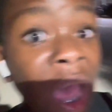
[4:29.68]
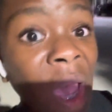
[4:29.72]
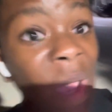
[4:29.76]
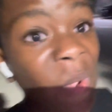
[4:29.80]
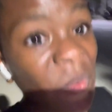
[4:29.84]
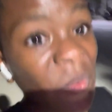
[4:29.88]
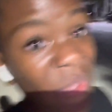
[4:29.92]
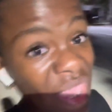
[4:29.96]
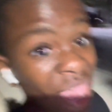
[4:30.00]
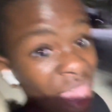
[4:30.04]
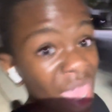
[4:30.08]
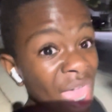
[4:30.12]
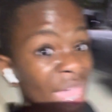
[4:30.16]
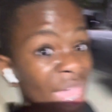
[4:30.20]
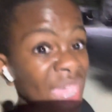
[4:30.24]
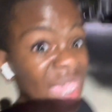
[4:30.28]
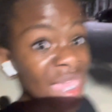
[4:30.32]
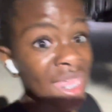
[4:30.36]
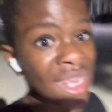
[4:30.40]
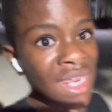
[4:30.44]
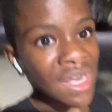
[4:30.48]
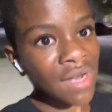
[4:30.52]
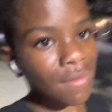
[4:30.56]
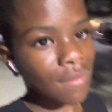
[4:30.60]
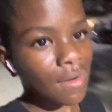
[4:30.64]
oh yeah, he
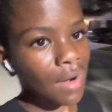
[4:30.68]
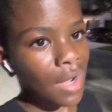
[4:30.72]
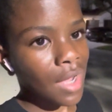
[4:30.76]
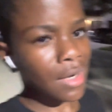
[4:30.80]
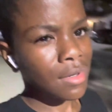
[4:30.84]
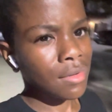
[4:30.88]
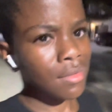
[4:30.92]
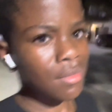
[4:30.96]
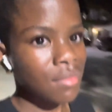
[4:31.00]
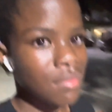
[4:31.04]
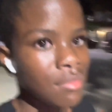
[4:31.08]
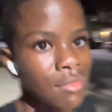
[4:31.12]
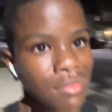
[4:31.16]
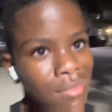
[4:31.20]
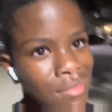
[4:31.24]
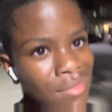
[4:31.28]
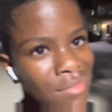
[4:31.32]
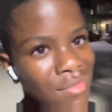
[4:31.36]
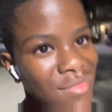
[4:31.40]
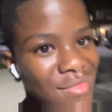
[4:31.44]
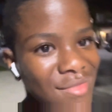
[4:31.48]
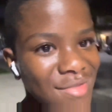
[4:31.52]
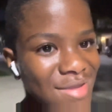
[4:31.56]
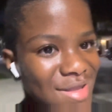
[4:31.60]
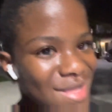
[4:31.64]
didn't run.
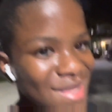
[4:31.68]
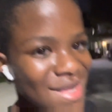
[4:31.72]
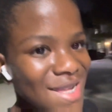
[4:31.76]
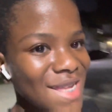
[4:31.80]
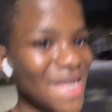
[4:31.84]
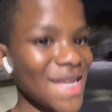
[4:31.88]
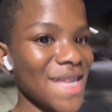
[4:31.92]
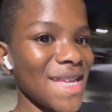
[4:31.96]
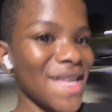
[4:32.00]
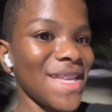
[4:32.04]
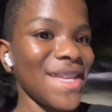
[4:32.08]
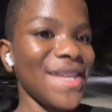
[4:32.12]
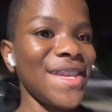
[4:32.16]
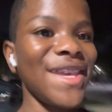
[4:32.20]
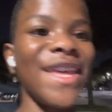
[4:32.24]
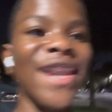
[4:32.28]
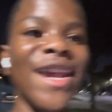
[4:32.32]
You